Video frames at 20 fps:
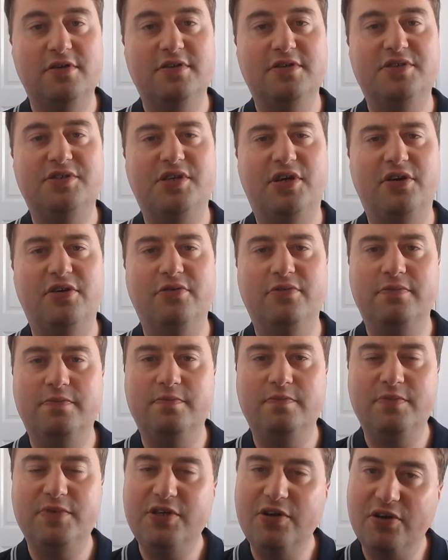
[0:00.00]
So
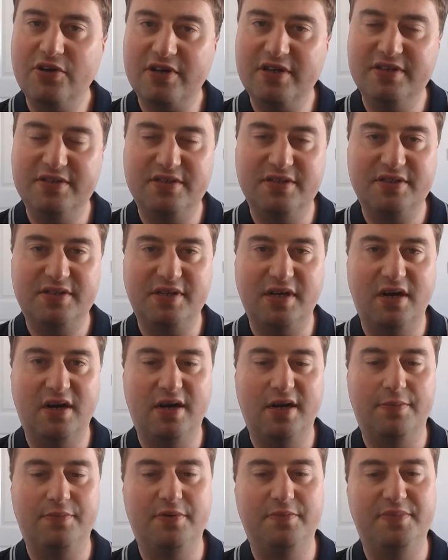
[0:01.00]
you're looking to
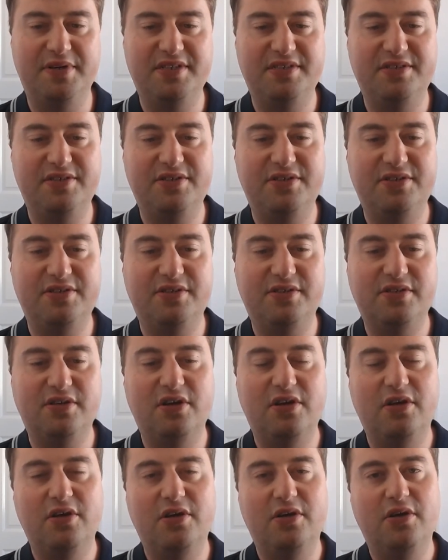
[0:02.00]
start up a business,
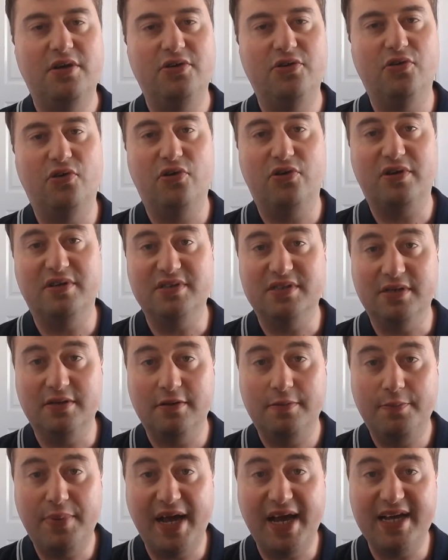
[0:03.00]
you're looking
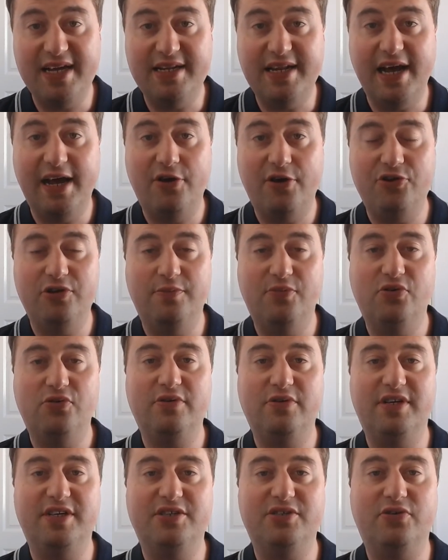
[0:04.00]
to pay down your
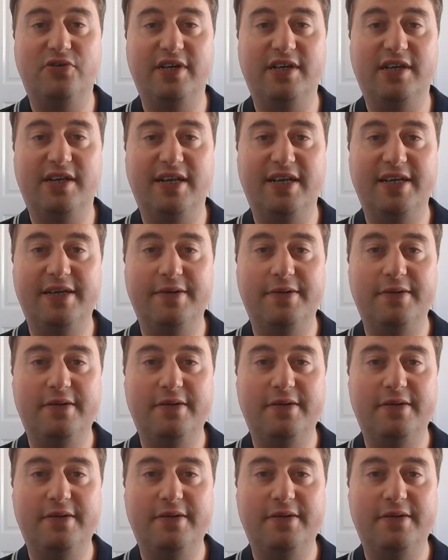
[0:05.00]
mortgage quickly.